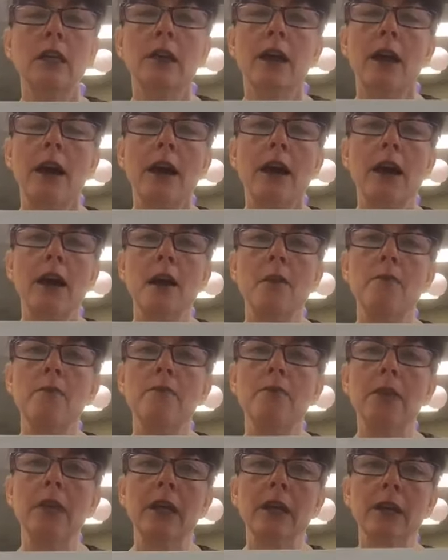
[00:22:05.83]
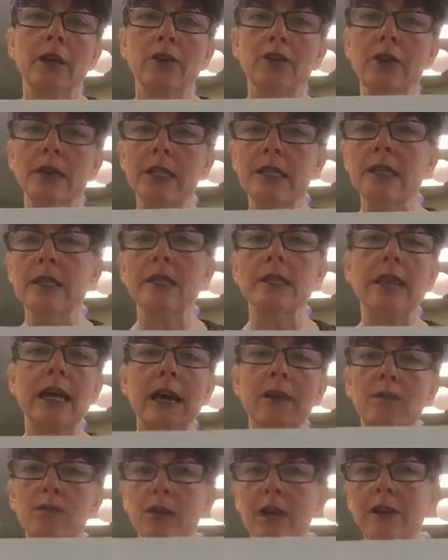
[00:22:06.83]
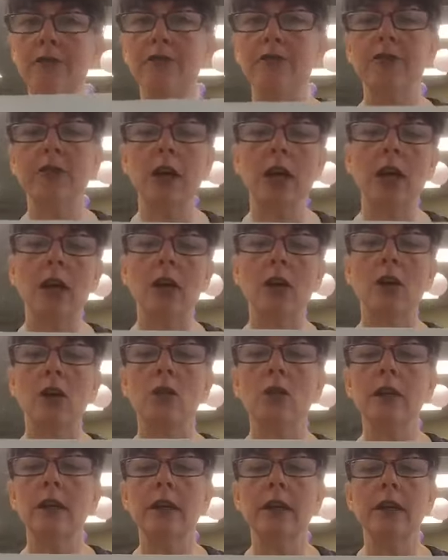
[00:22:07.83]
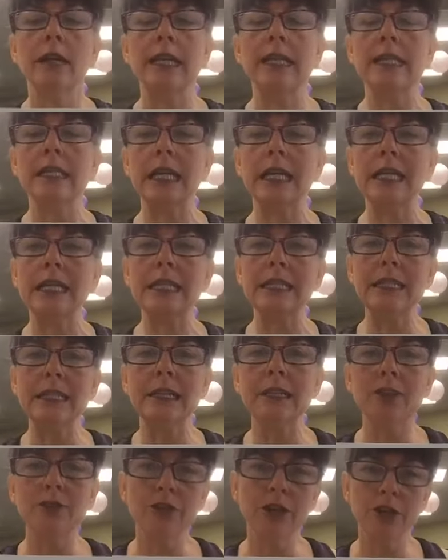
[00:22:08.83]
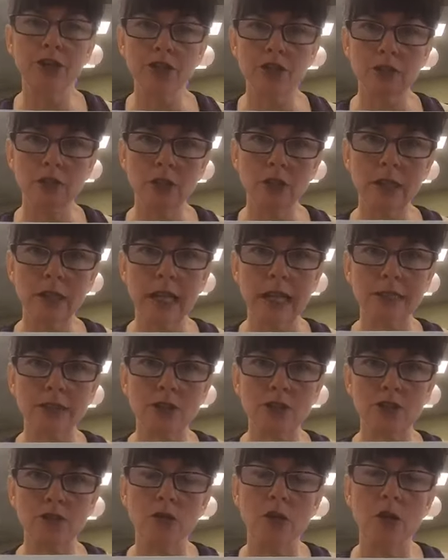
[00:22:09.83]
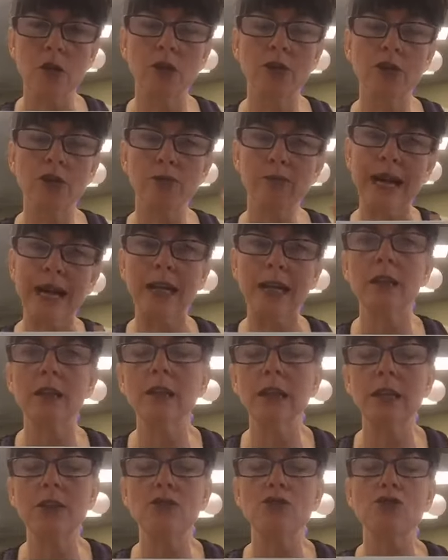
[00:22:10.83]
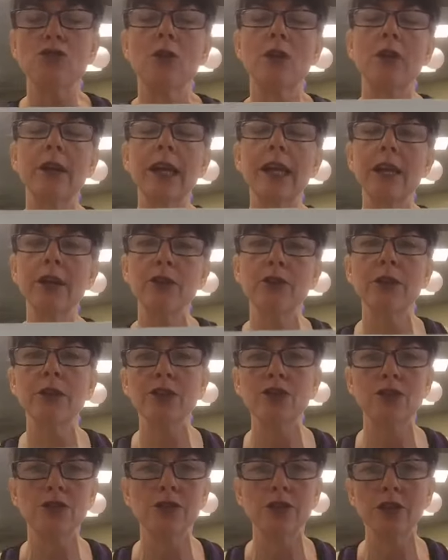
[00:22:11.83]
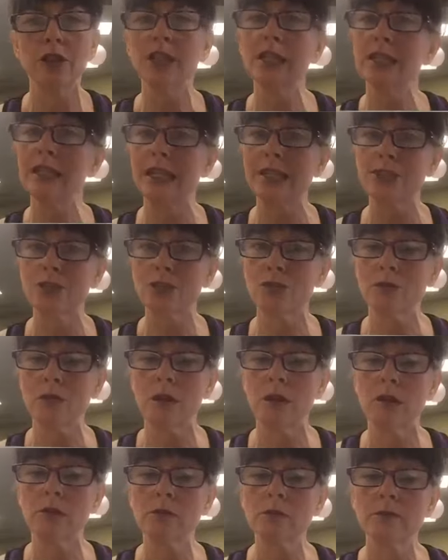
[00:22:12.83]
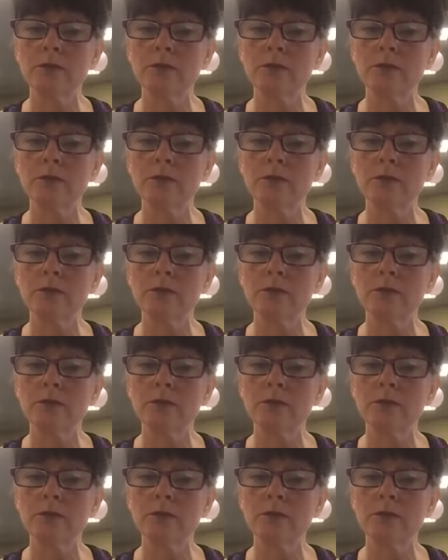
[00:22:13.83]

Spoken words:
It increases that blood flow. It's going to decrease your cholesterol, your bad cholesterol, increase your good cholesterol.